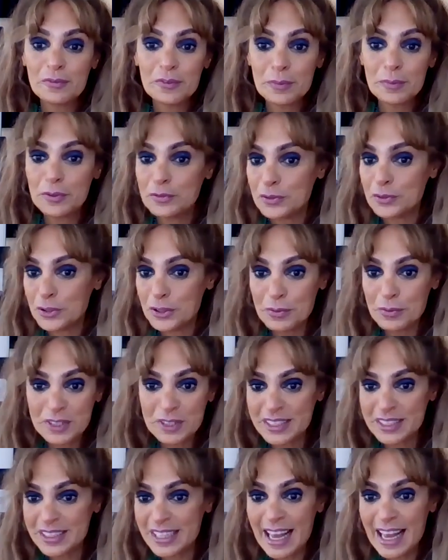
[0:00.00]
Before we
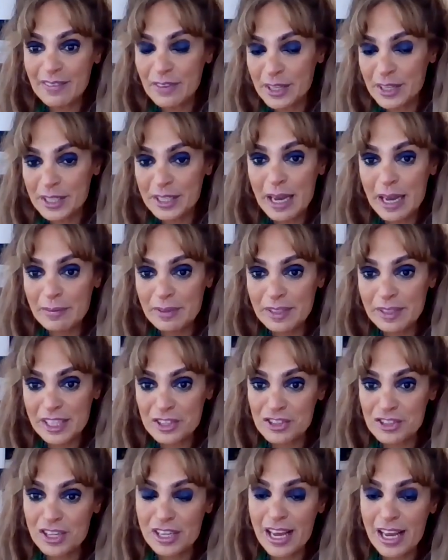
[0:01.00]
didn't have any
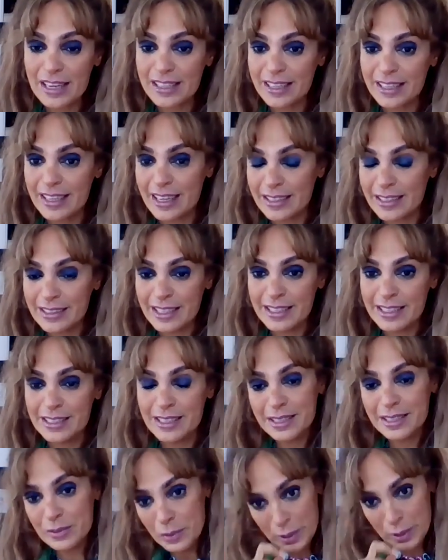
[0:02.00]
application and
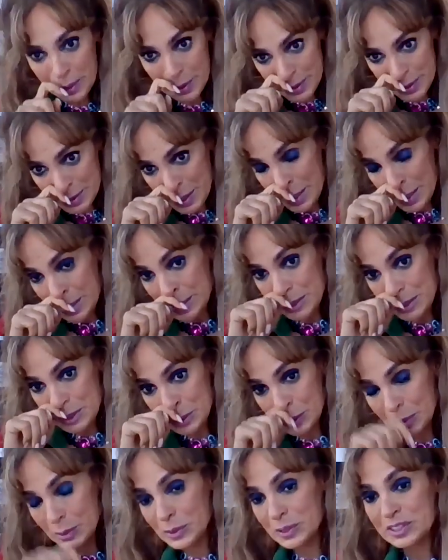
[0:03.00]
any winners.
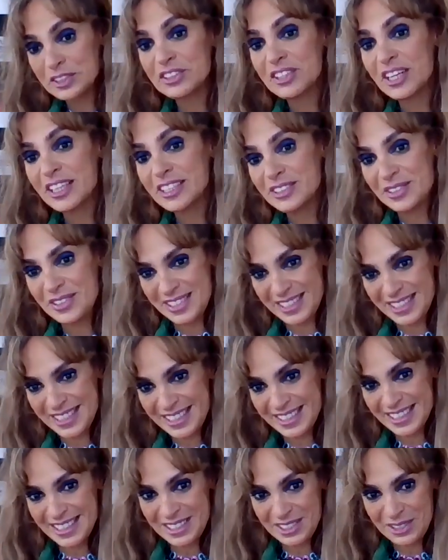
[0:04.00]
So great to
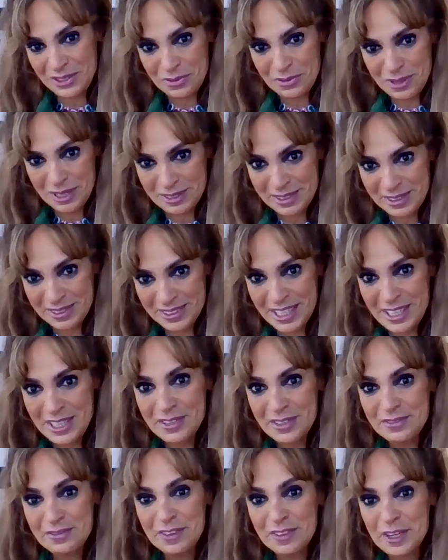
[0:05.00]
see that you won. Thank
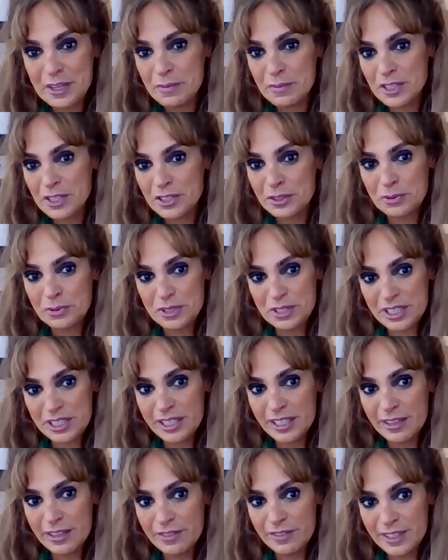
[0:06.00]
you very much. It was really
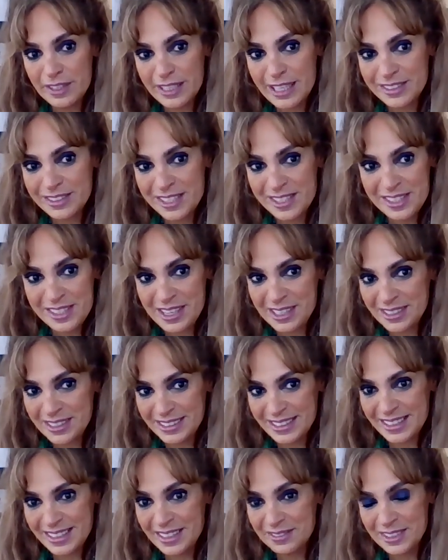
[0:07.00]
lovely at Designs.
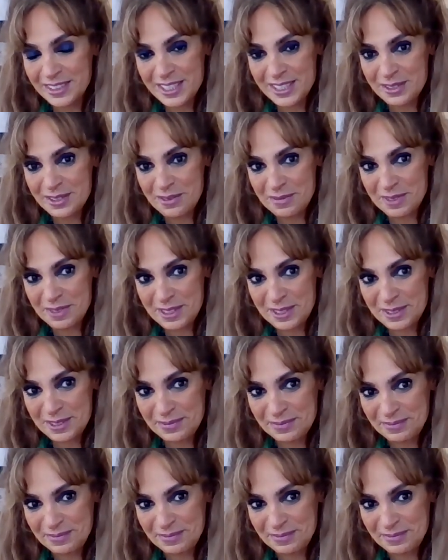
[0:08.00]
I loved it so much.